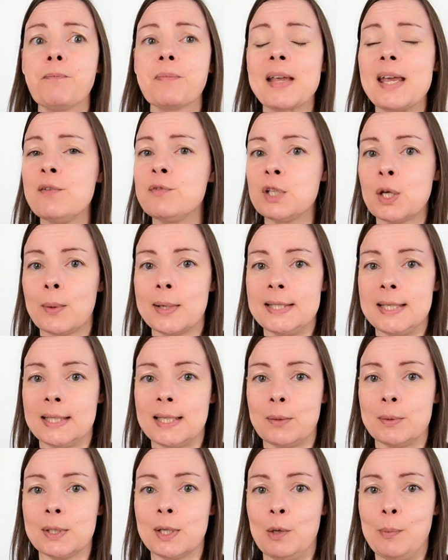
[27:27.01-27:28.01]
even though I said
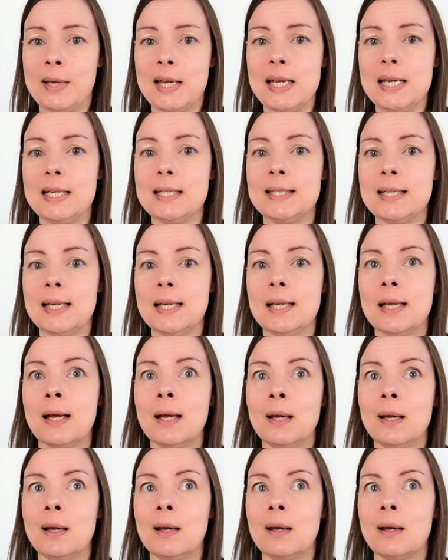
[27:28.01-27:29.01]
that was going to be easy,
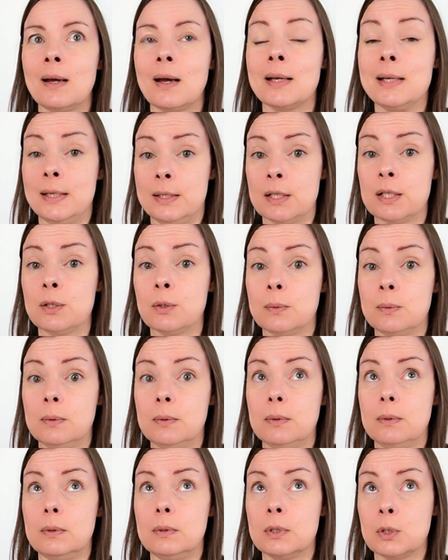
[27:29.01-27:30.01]
I need to
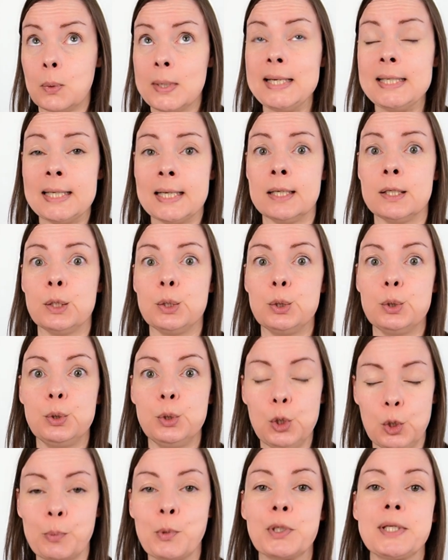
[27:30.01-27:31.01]
squeeze in
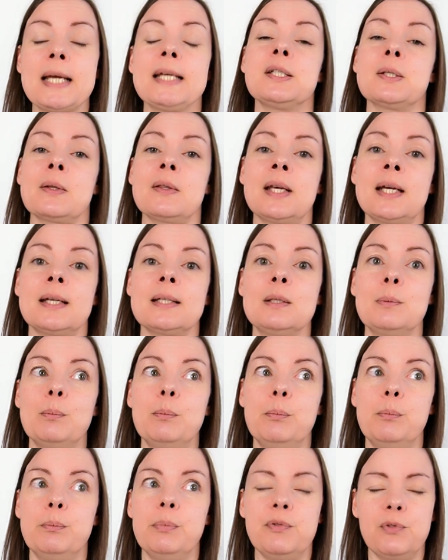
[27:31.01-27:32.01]
2 more days on that
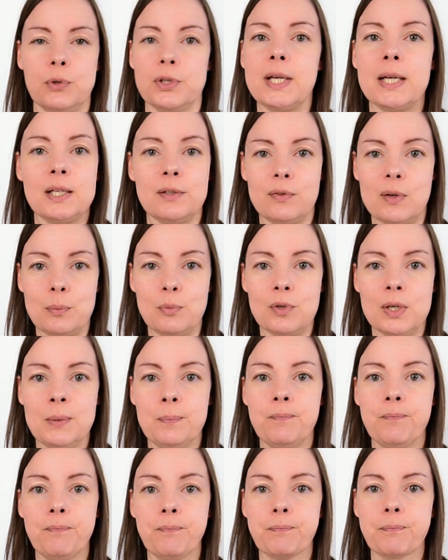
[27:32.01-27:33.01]
before the end of
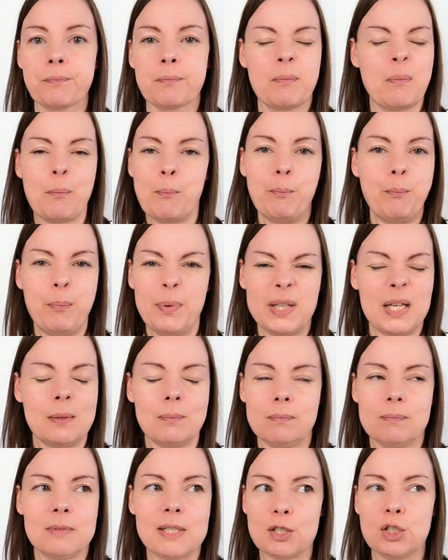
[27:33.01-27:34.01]
February.
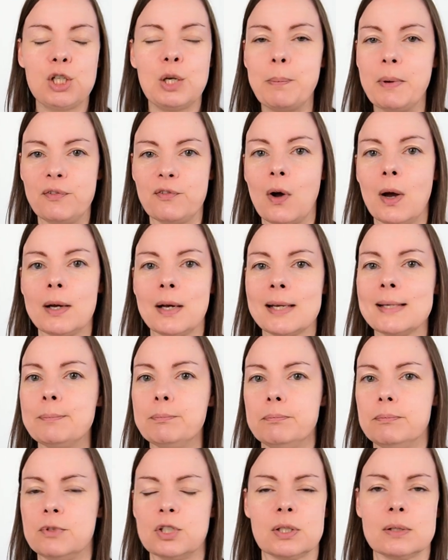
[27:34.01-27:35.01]
But that should be fine. I
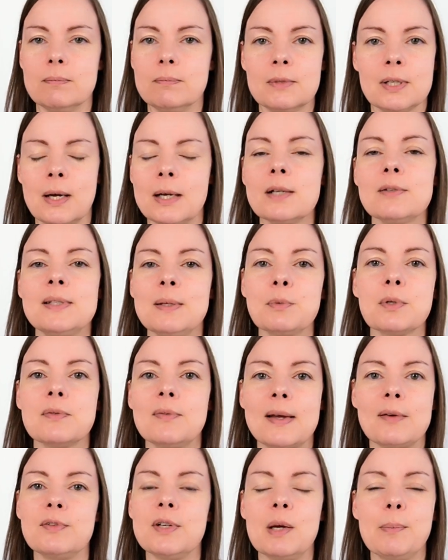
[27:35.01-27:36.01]
just kind of seem to
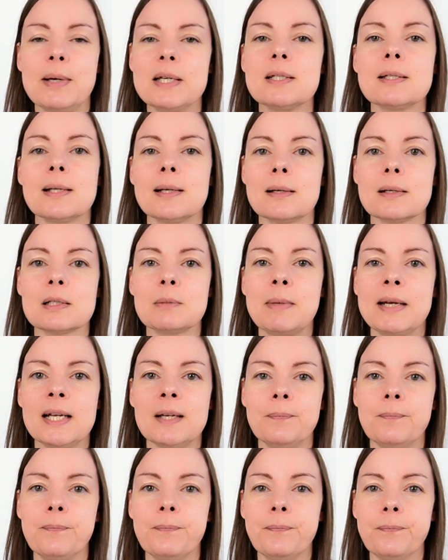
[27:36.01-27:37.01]
have left it a bit to the last minute.